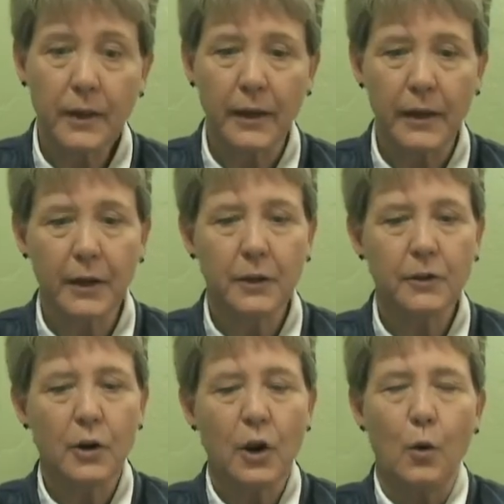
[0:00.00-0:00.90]

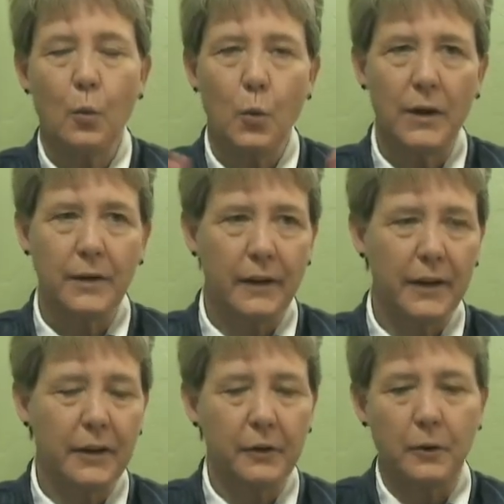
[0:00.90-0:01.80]
And one
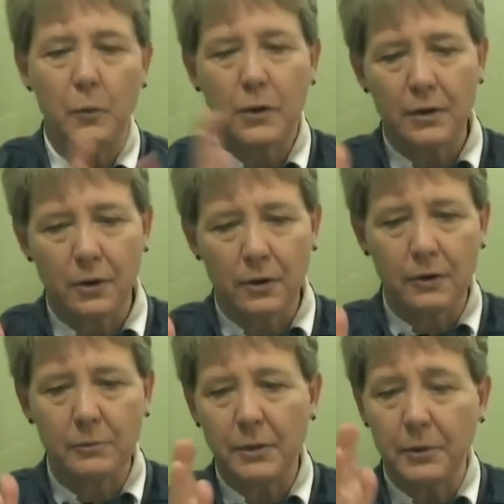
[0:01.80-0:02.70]
leg or one
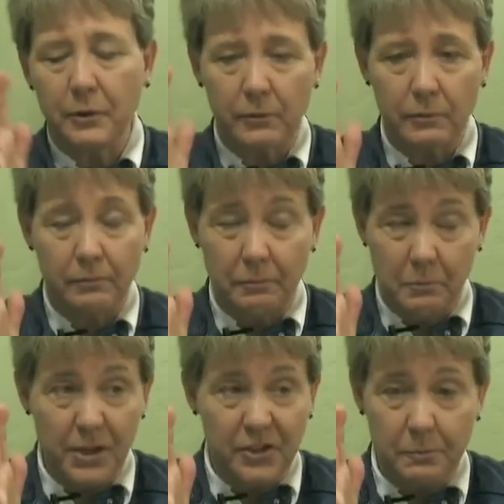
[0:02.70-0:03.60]
arm may be
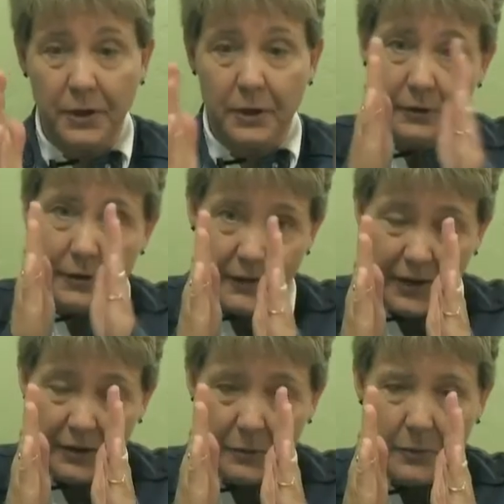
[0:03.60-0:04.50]
much bigger than the
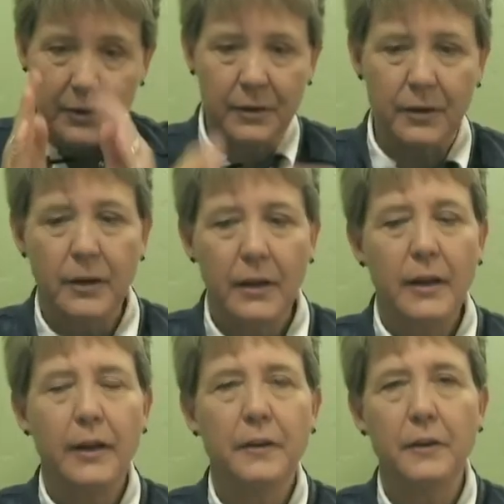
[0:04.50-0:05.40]
other one,
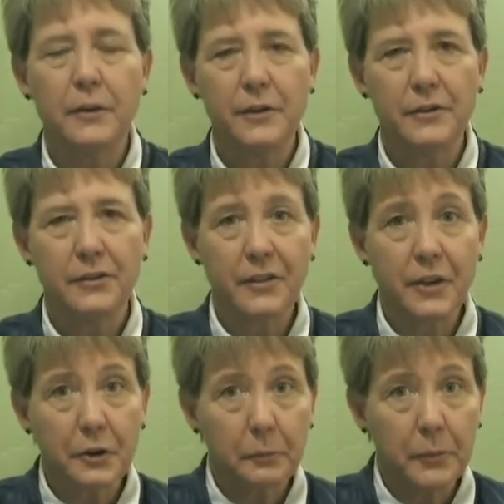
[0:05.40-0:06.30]
and there's
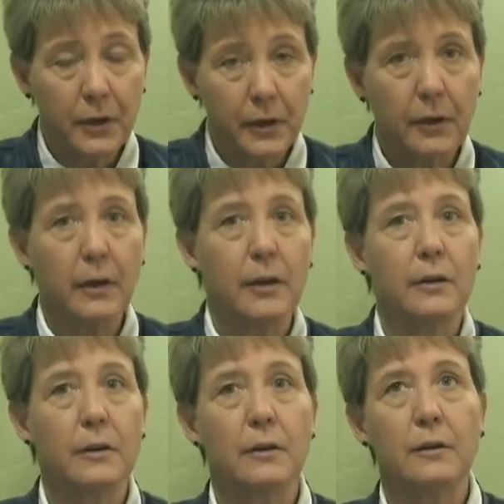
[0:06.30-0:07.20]
therapy
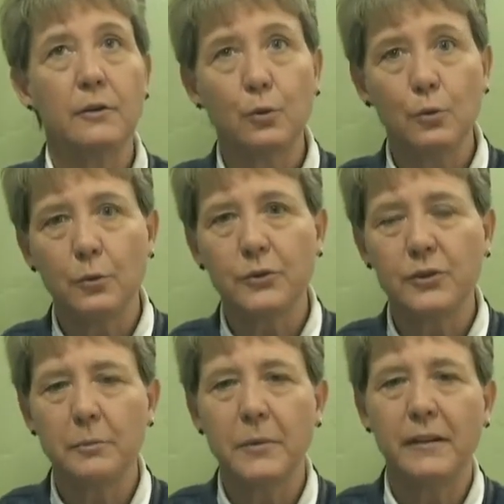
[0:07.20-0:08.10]
and tools
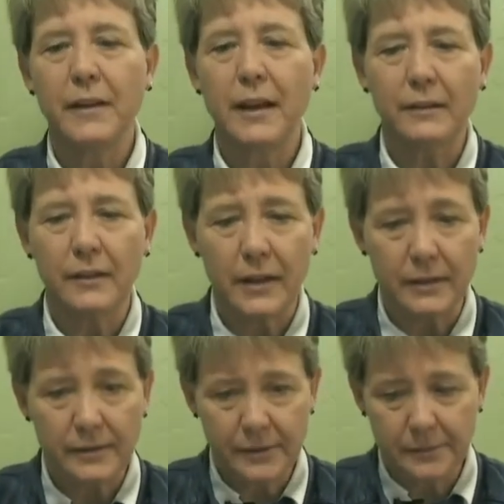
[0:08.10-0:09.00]
to make that
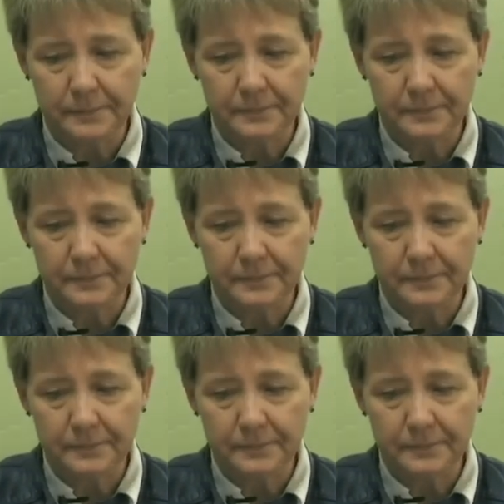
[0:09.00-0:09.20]
less.